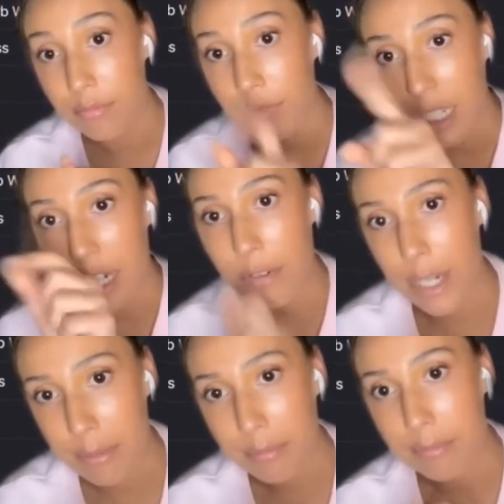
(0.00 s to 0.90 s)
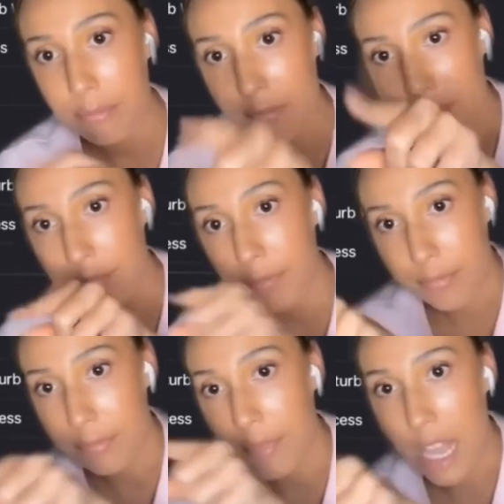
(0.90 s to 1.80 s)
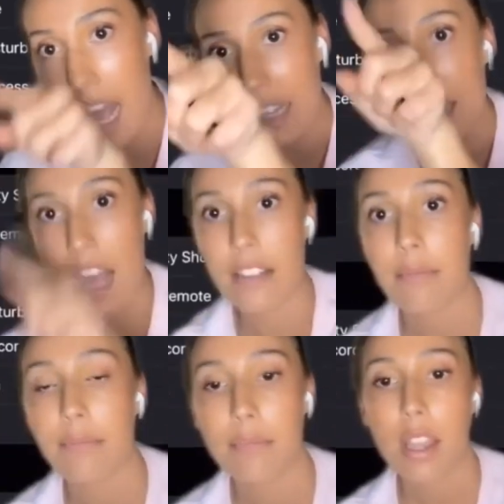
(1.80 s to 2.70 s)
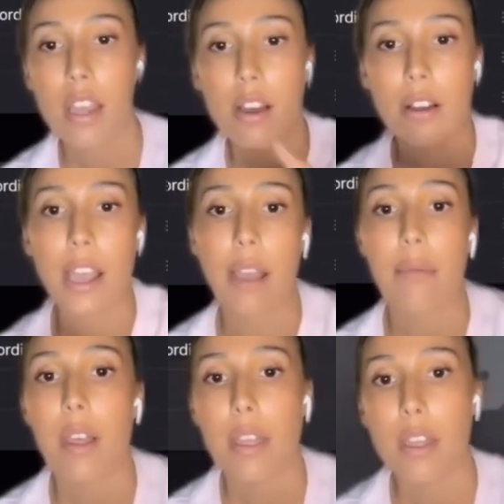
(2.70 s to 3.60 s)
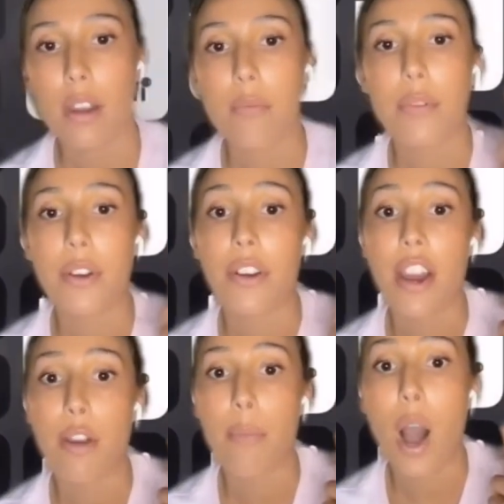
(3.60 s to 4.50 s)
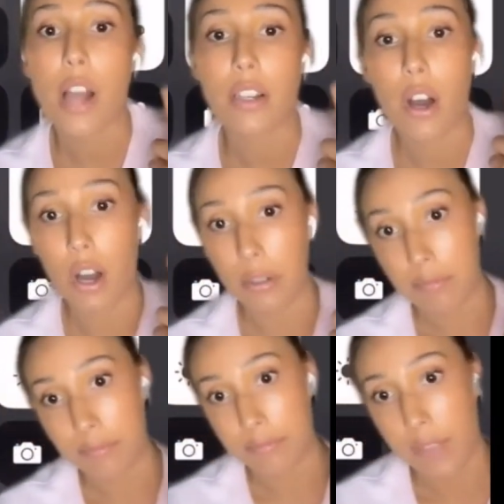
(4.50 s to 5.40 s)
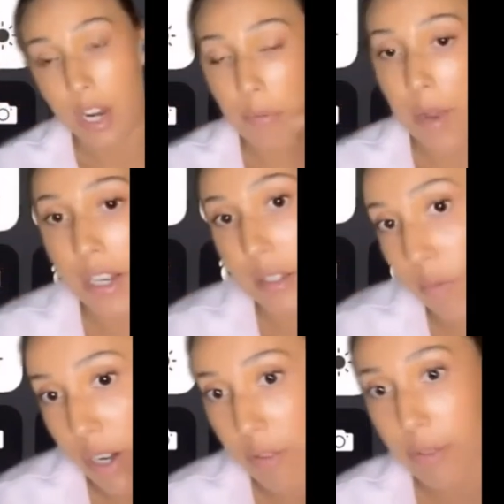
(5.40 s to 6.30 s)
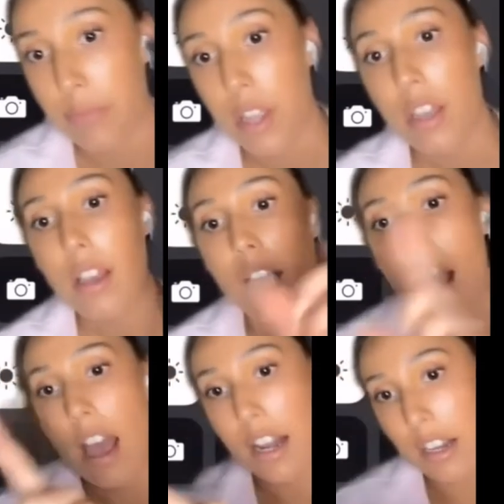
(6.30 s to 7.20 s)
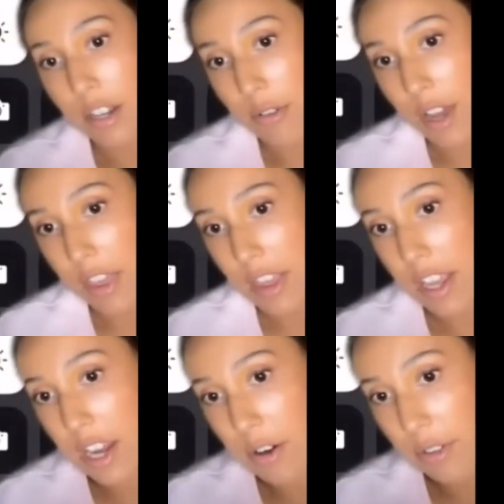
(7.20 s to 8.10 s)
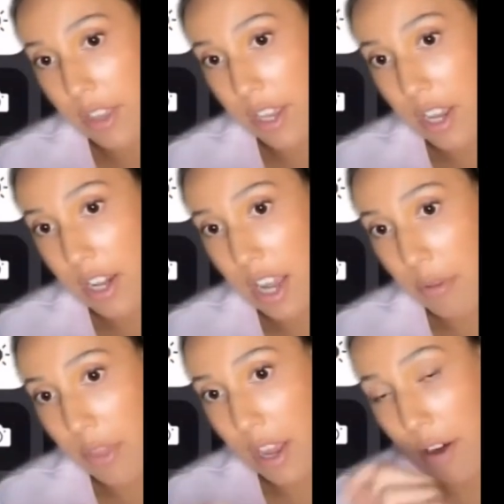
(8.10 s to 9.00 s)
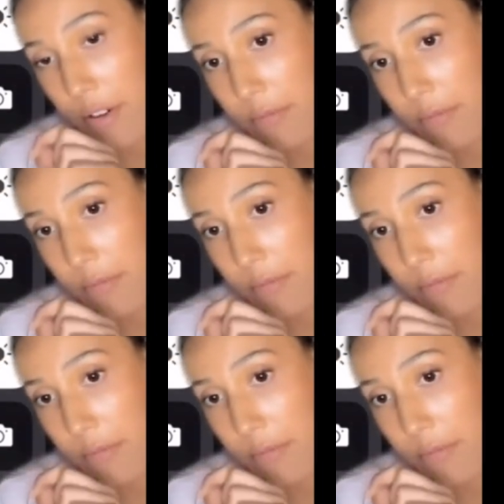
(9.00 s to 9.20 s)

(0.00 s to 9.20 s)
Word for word: Hearing. Add that. Okay, then you put your AirPod on. AirPods, whatever. And you get the ear thingy down there.